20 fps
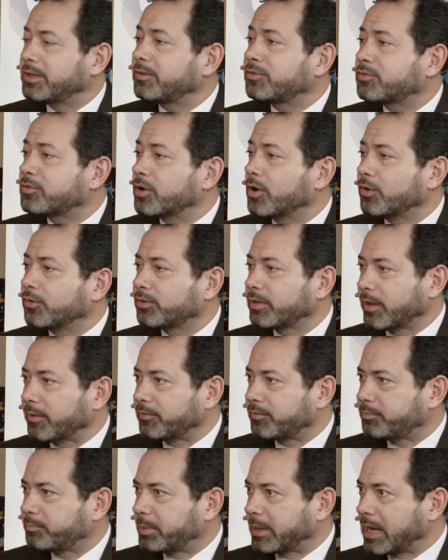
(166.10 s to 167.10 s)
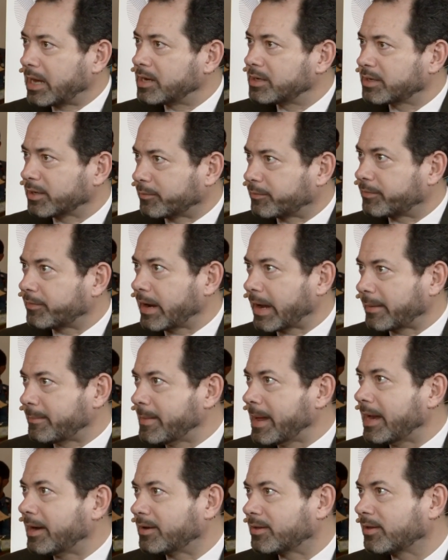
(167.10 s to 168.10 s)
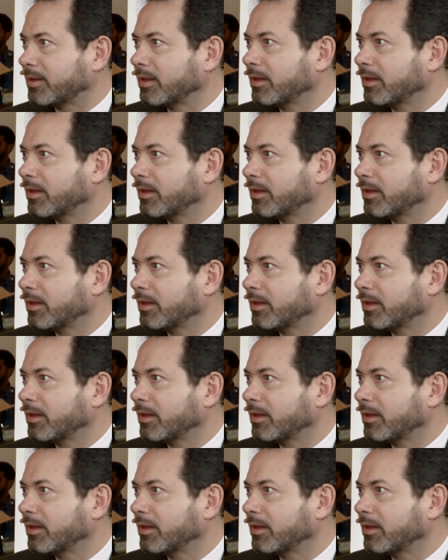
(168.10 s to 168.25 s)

distros have begun to fragment.